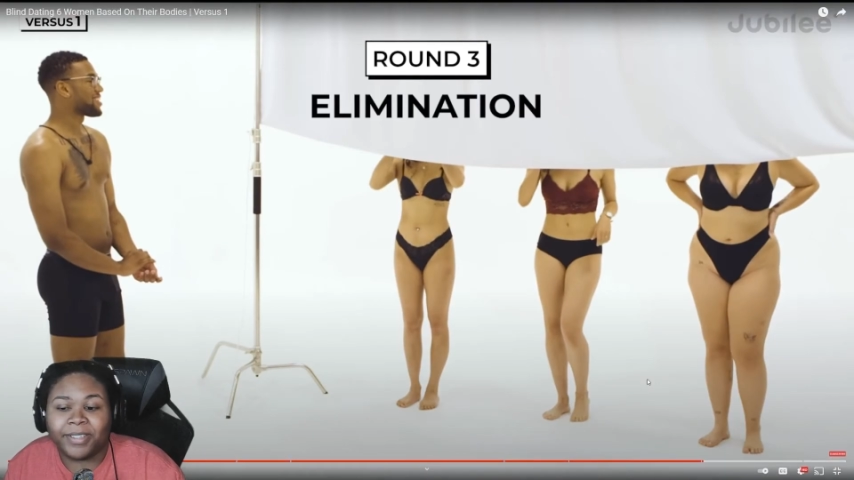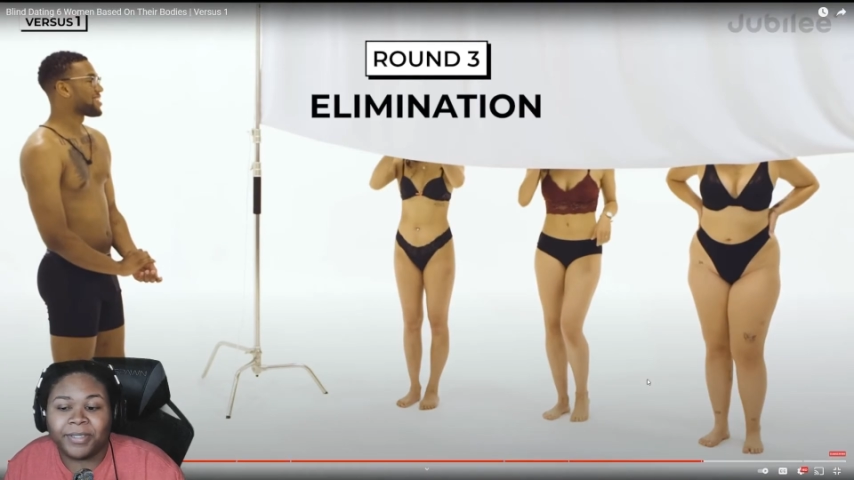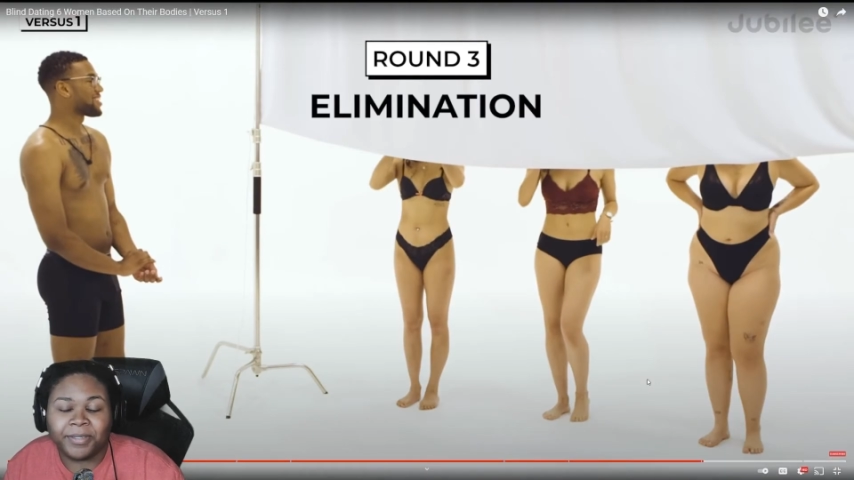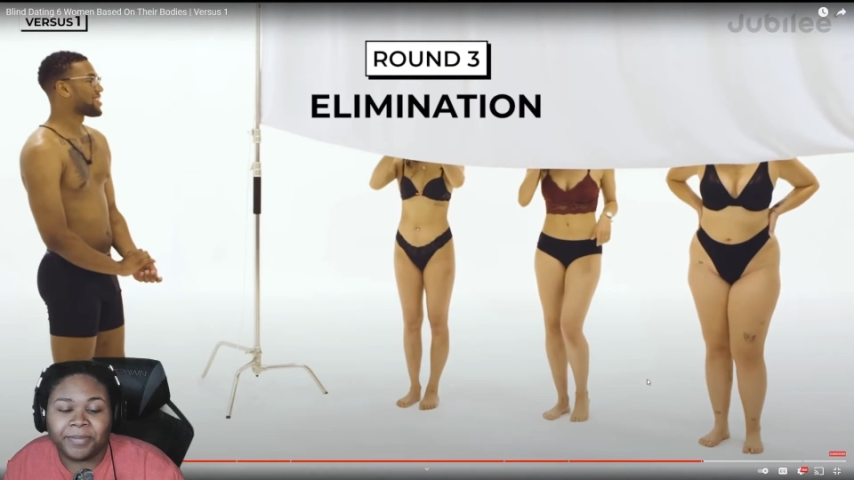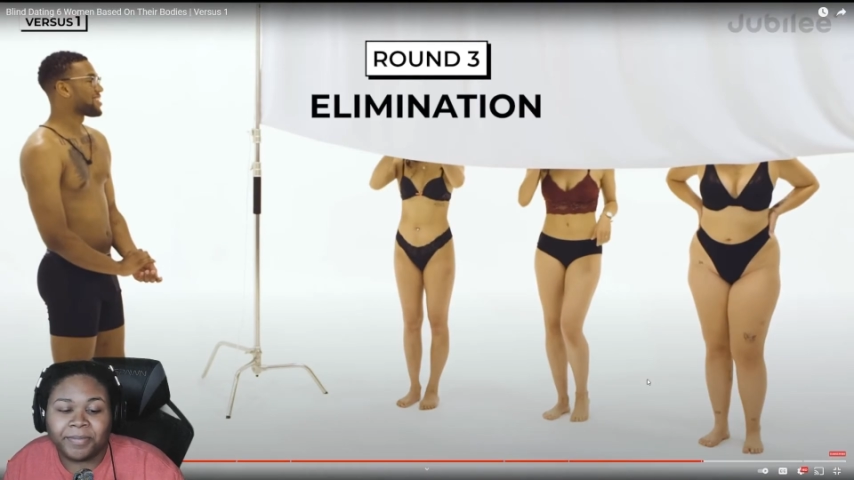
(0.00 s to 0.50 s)

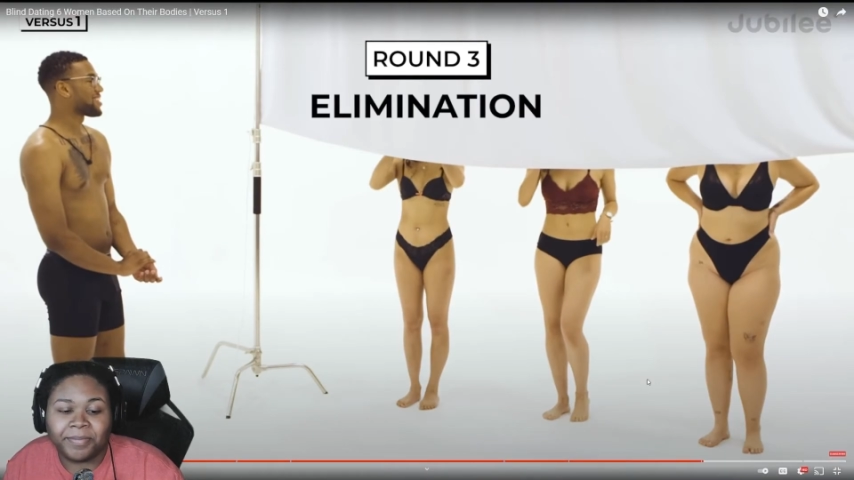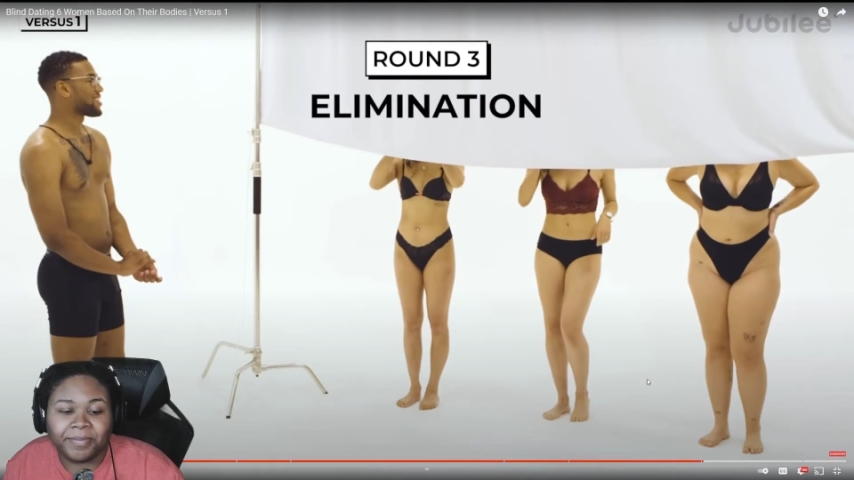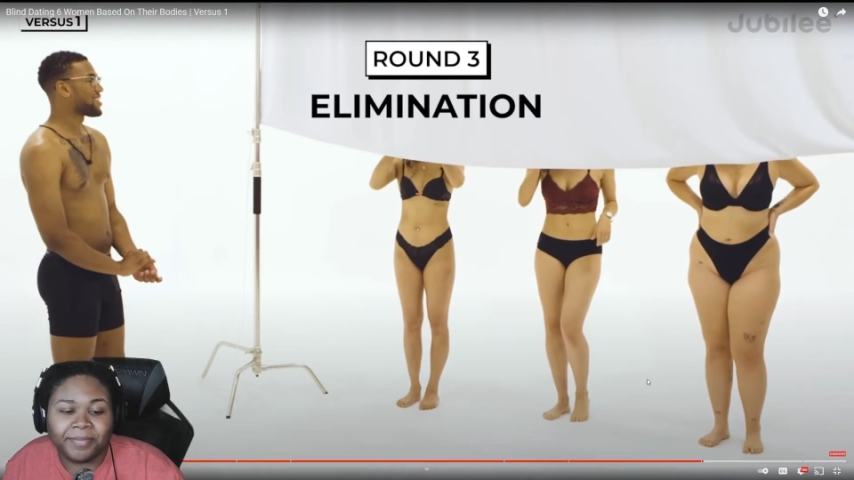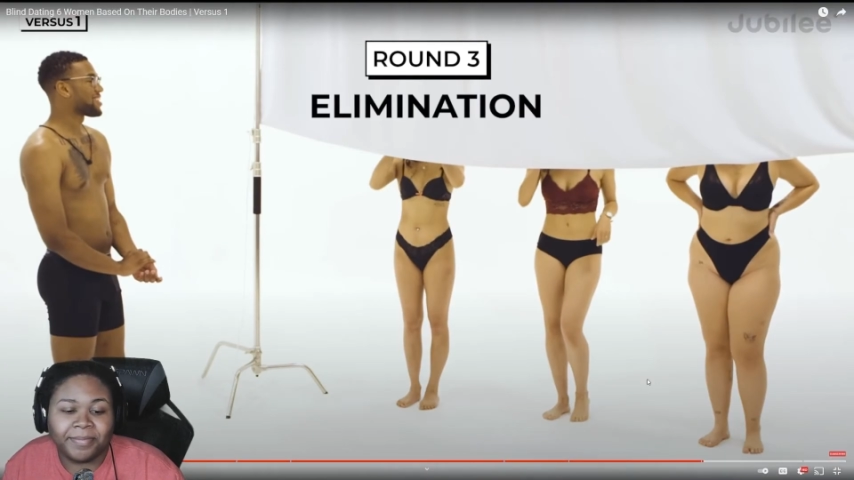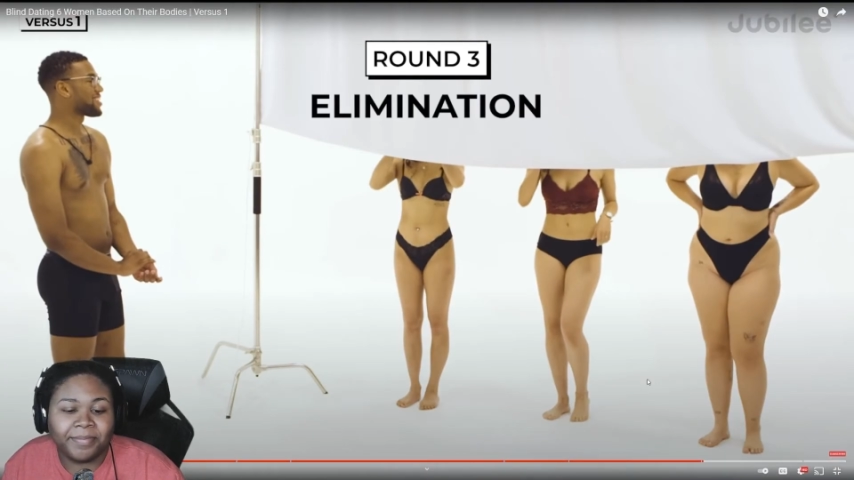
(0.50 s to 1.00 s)
wholesome.
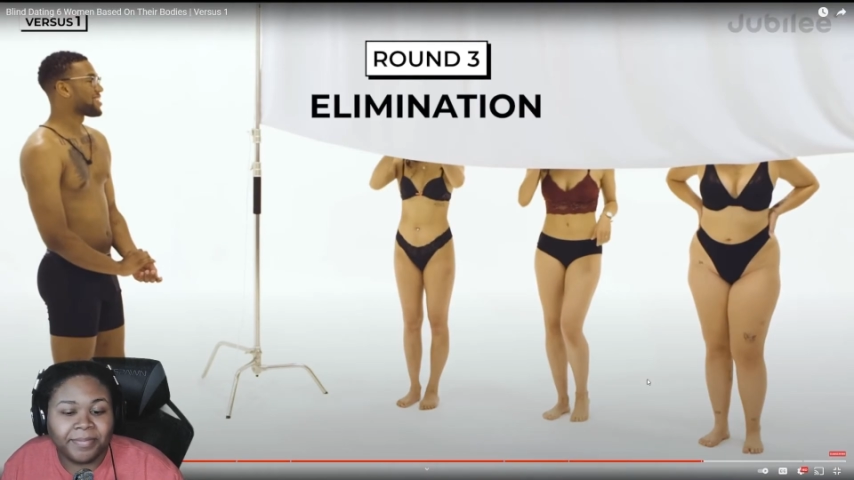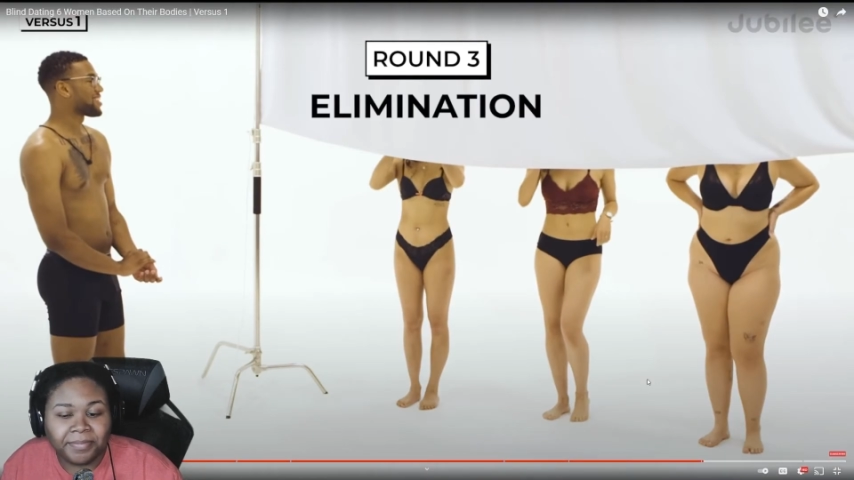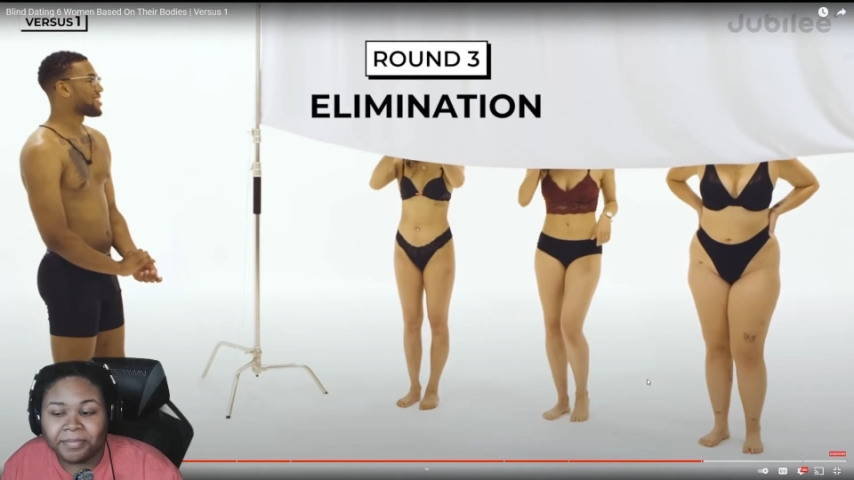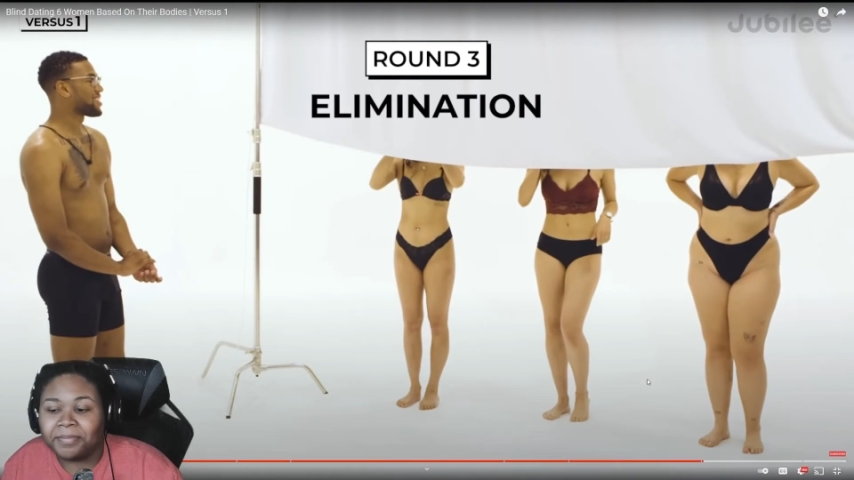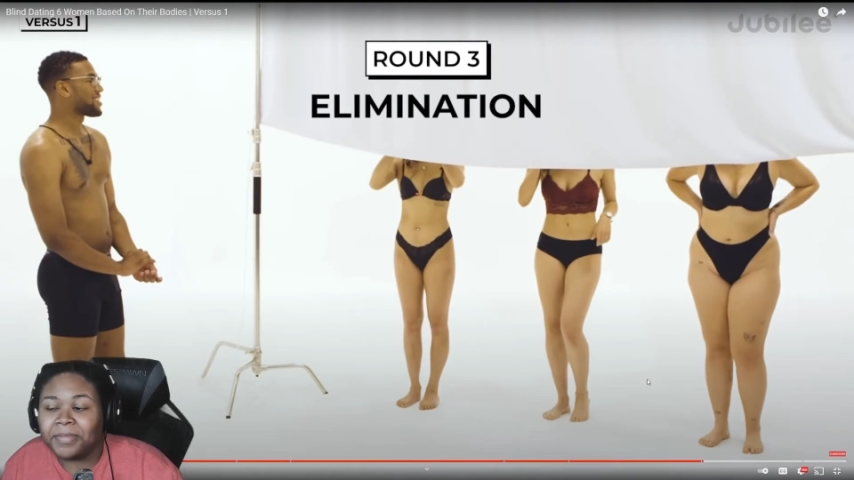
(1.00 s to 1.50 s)

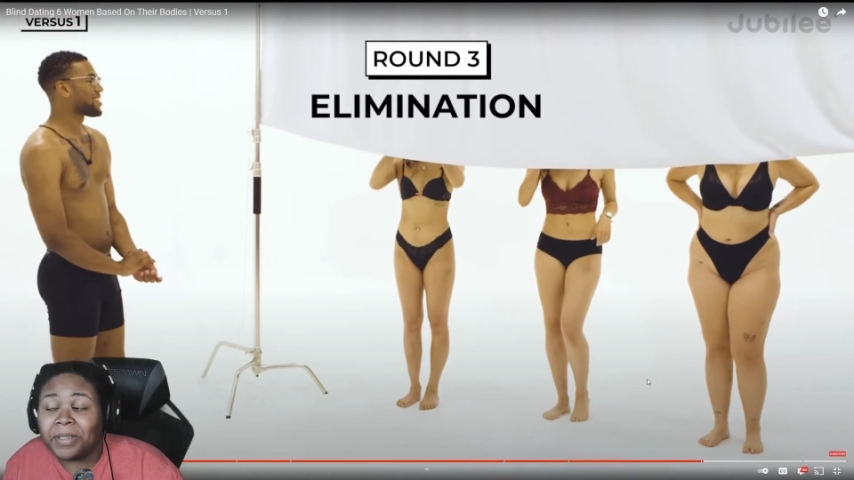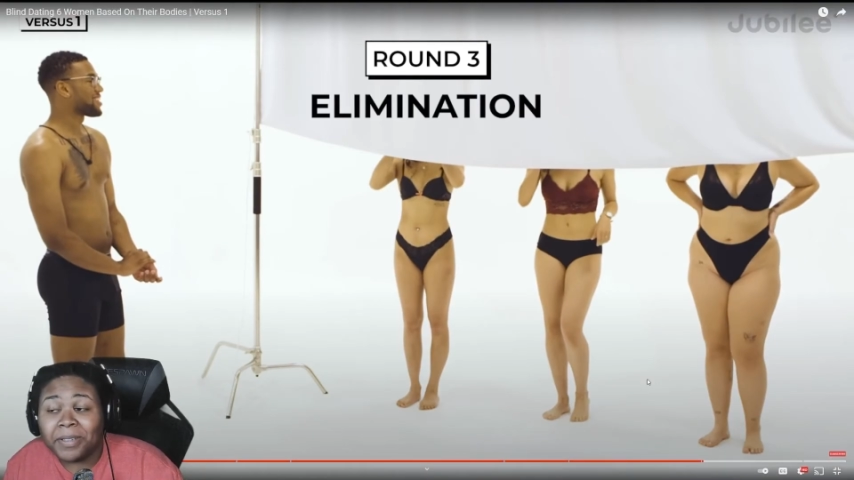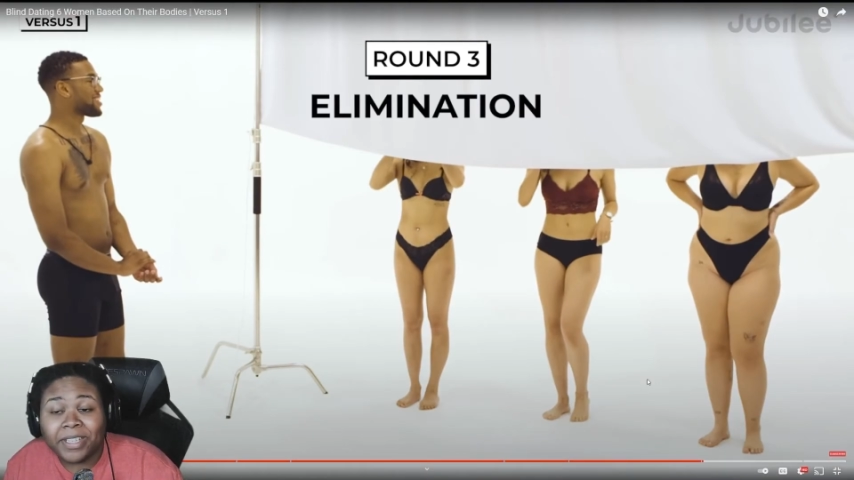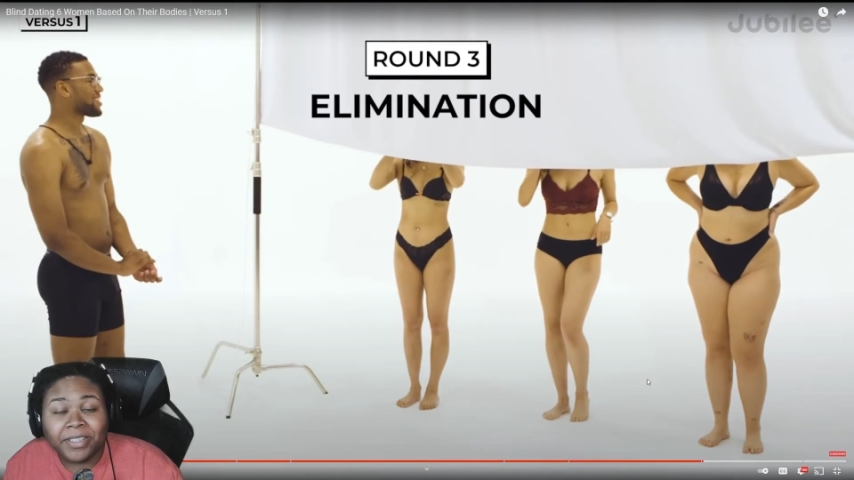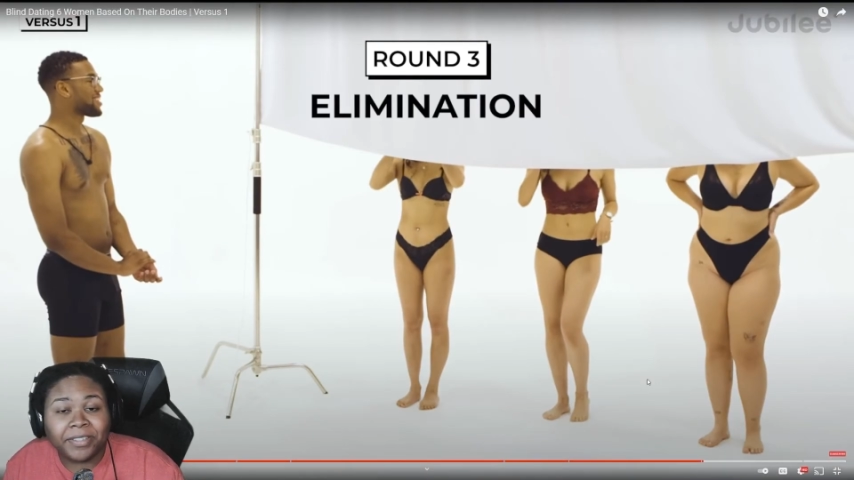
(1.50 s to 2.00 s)

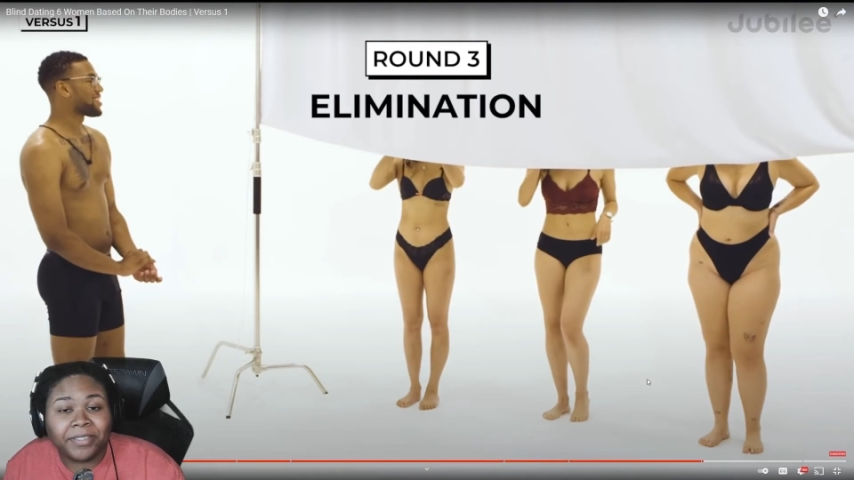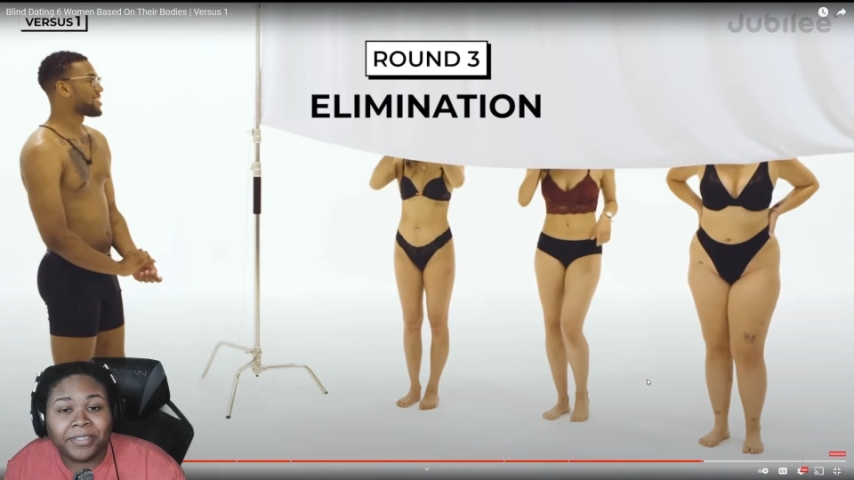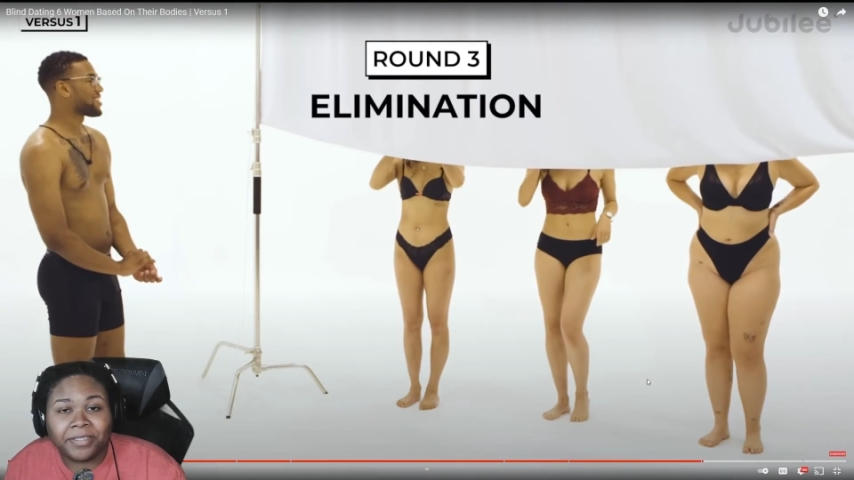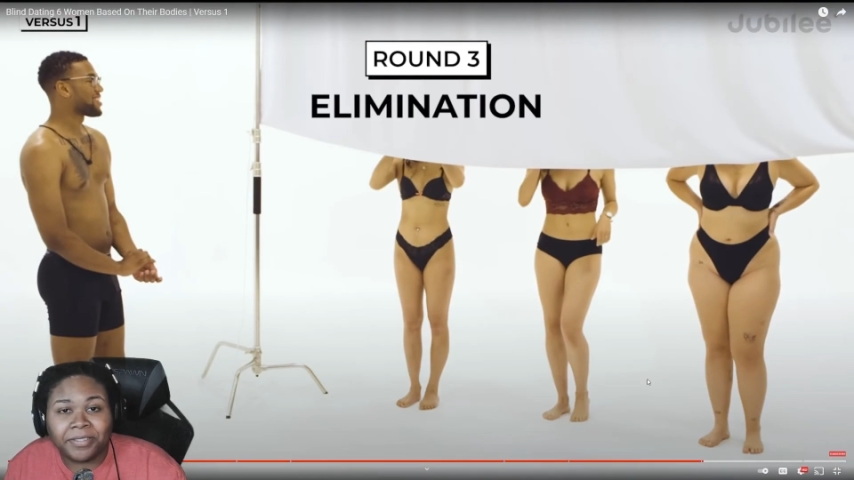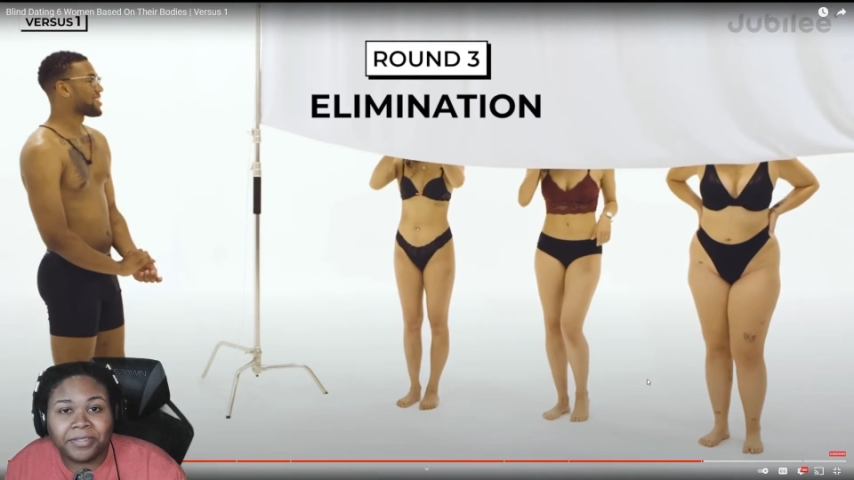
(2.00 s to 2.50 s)
Okay, girl.